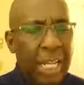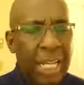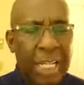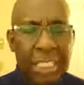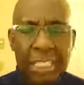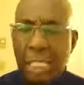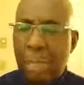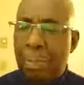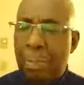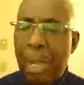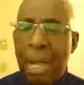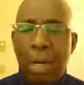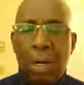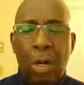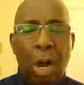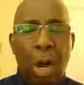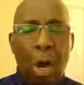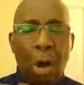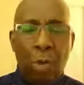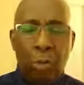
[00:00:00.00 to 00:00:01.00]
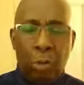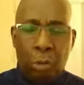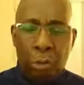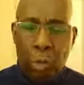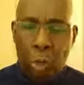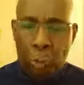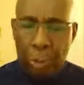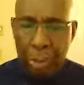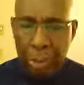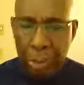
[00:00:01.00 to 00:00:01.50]
It's about all
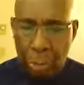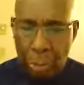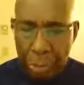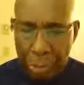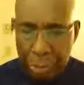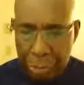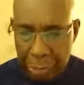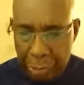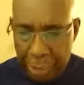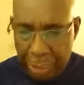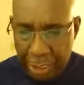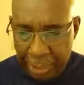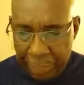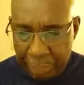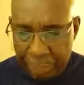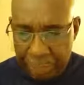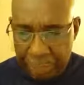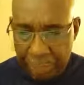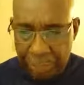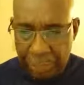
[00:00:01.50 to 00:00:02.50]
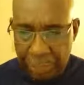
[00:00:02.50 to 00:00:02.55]
glory going to Him.